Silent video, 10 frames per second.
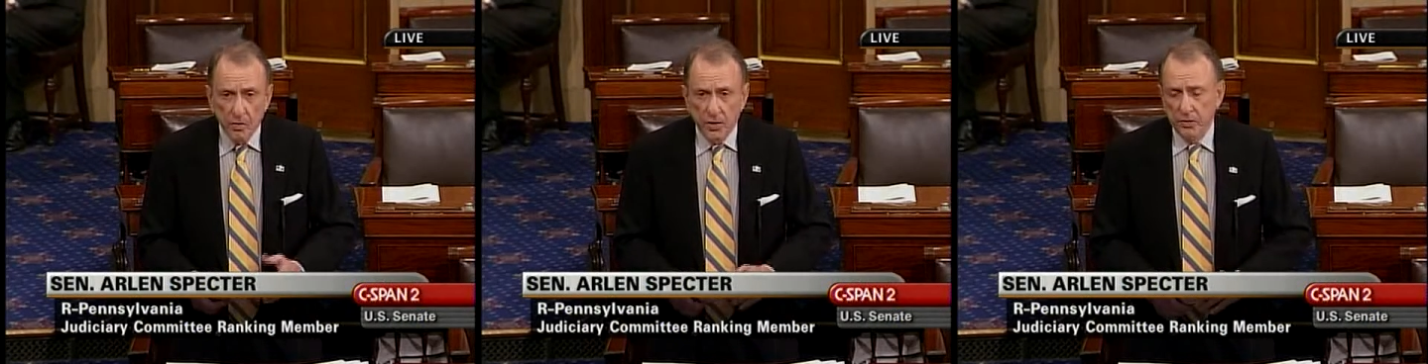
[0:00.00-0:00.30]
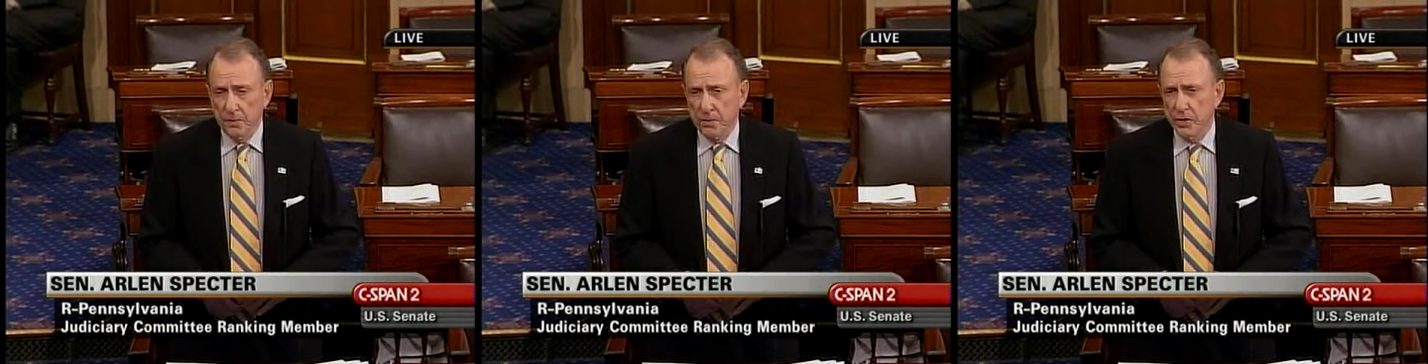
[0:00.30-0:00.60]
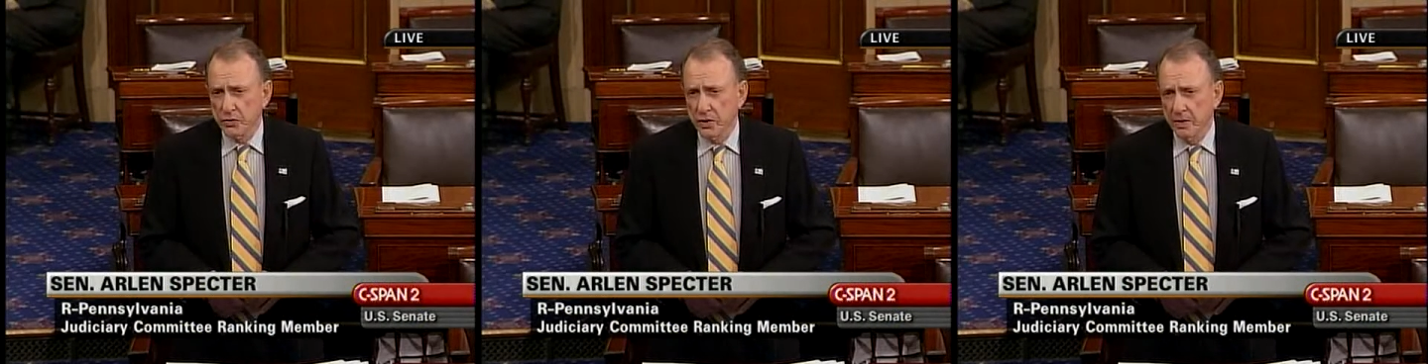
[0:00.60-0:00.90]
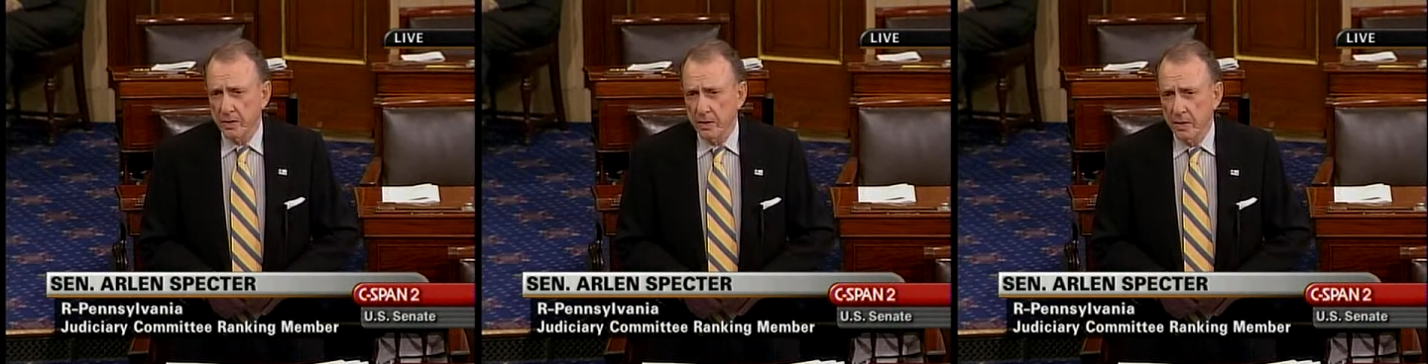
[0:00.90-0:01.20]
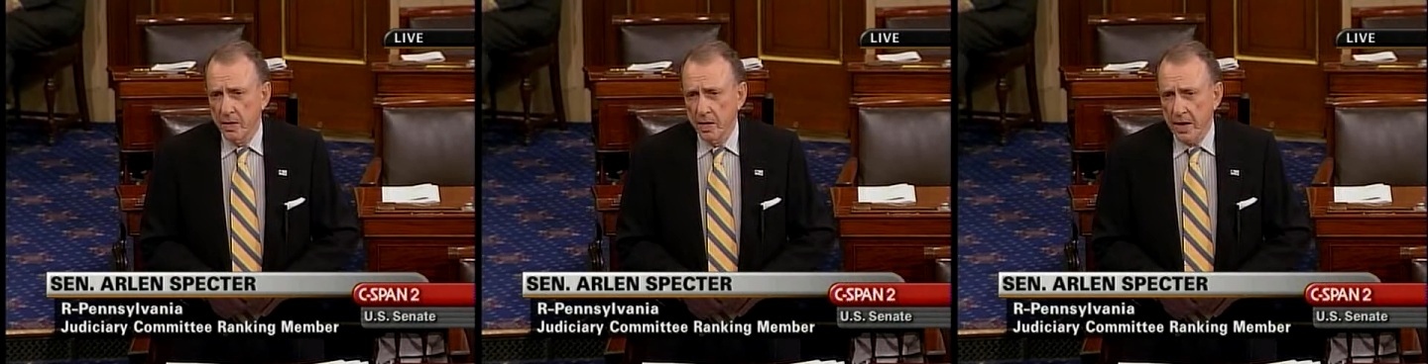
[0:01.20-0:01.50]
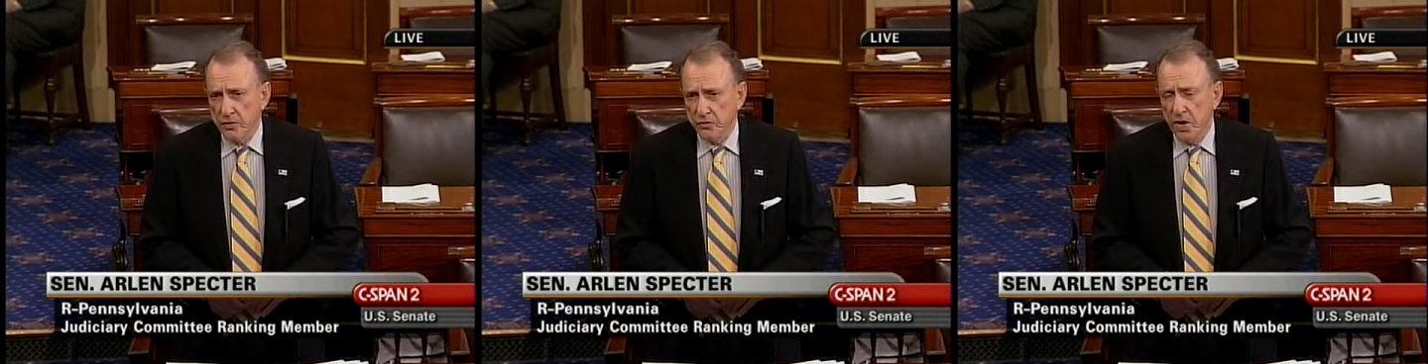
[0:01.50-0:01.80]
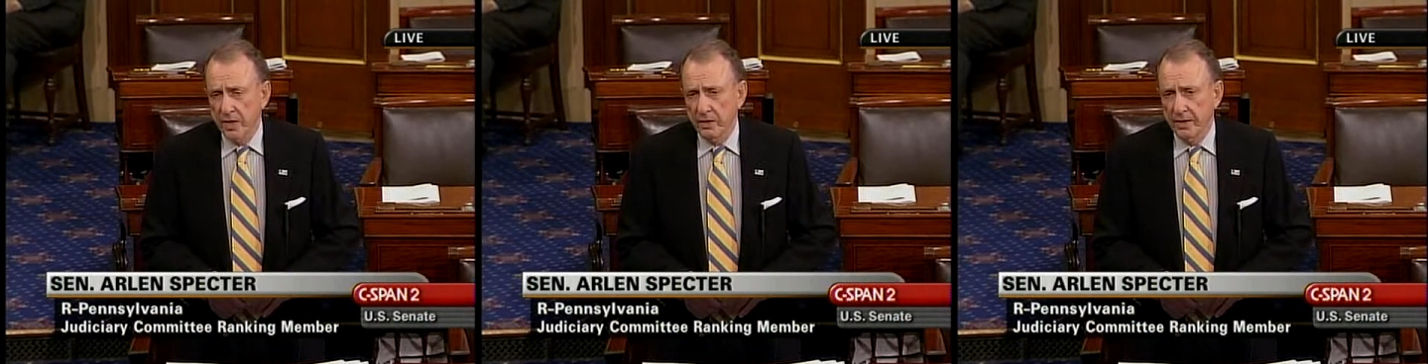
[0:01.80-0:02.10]
Then the President has
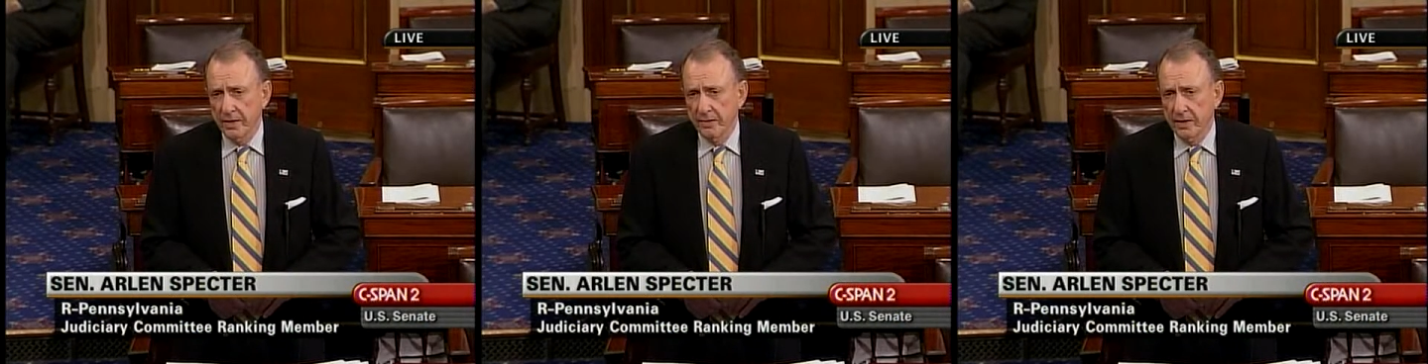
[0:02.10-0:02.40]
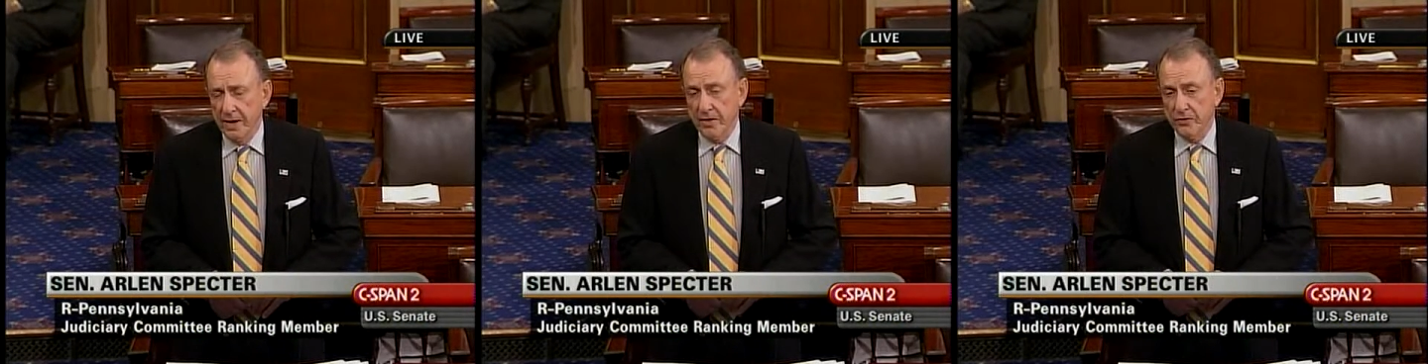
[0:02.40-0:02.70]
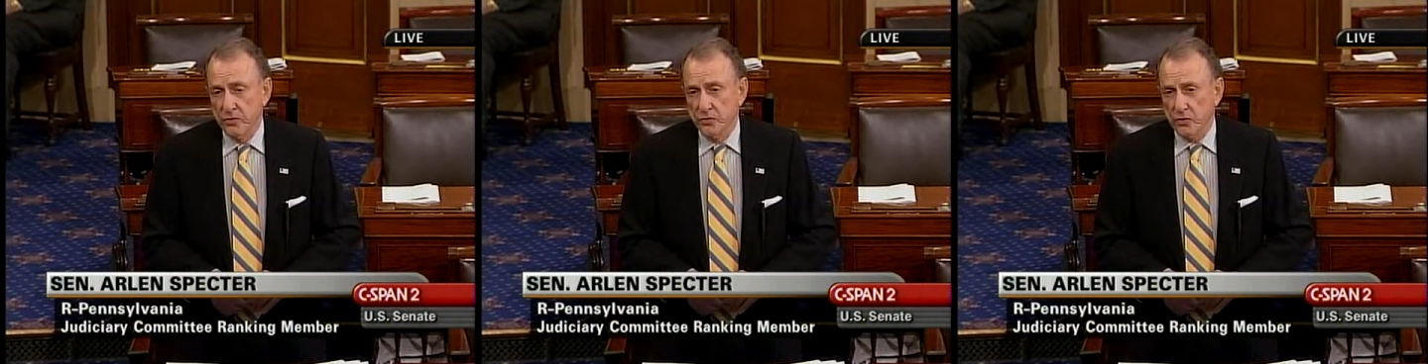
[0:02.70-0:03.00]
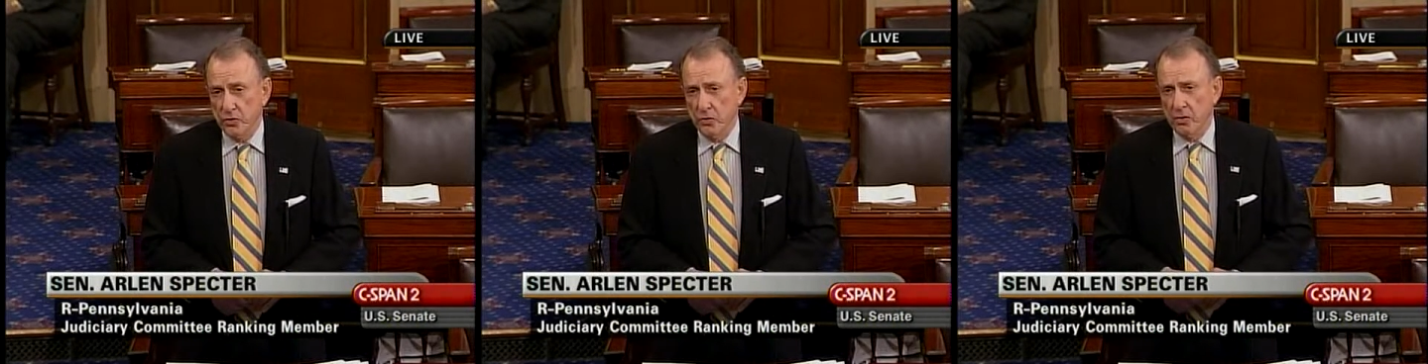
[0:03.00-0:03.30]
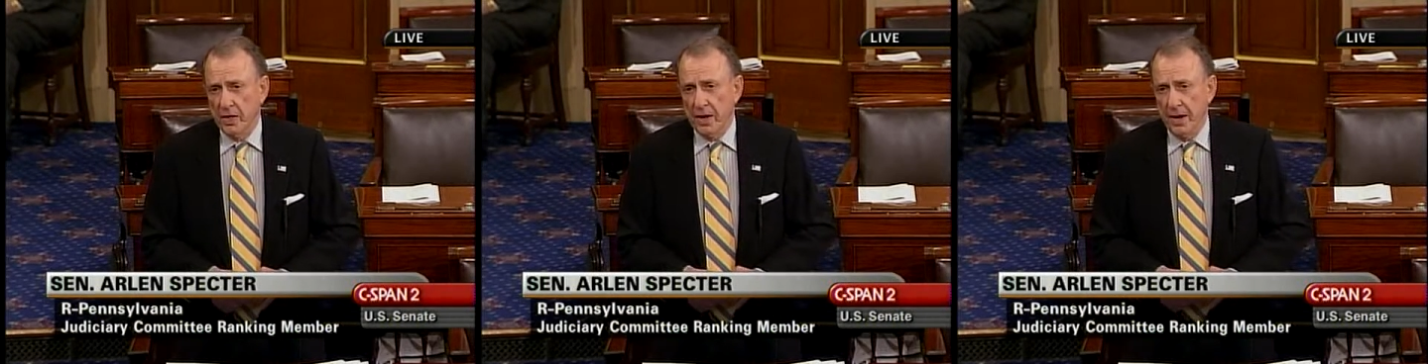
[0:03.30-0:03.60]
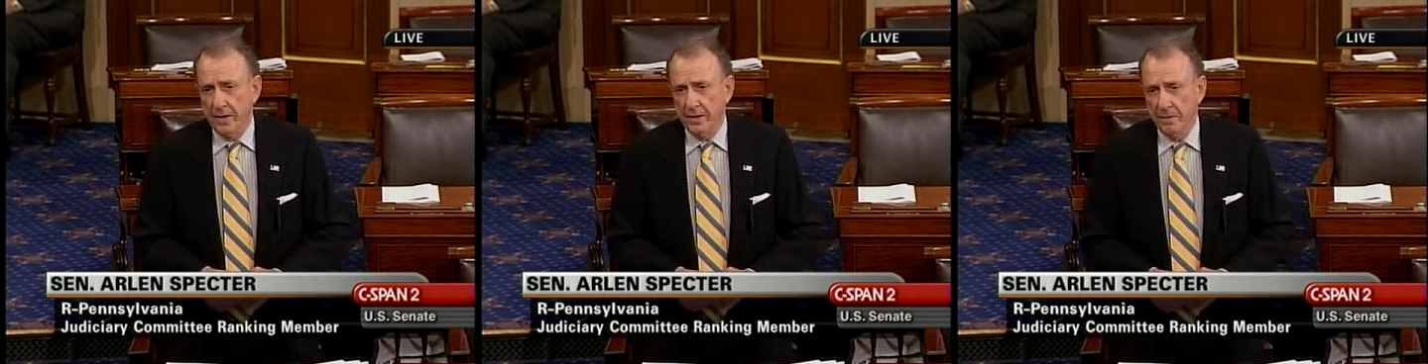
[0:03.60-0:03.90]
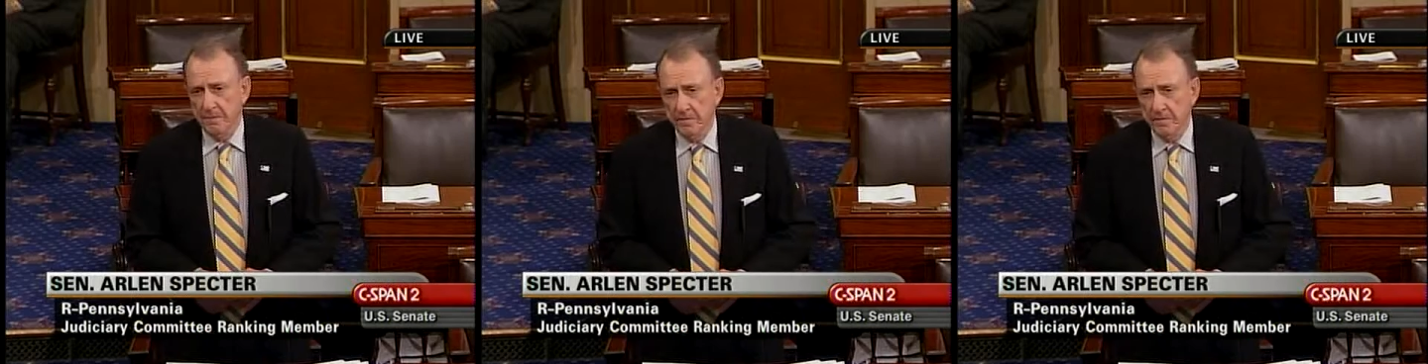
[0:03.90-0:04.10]
violated the National Security Act.